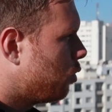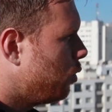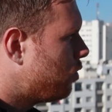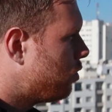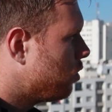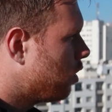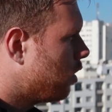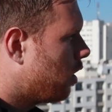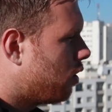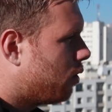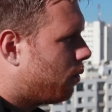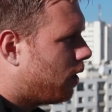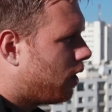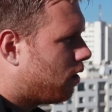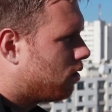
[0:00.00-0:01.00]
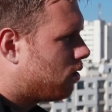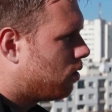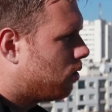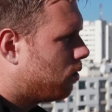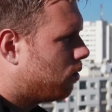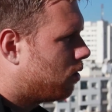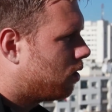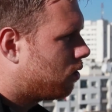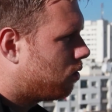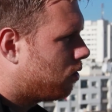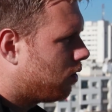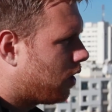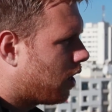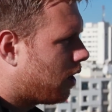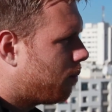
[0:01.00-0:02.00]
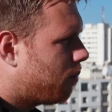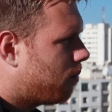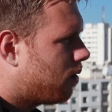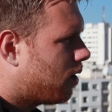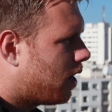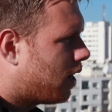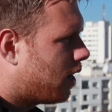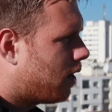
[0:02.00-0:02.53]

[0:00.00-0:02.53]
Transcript: So we've still got another week until the game.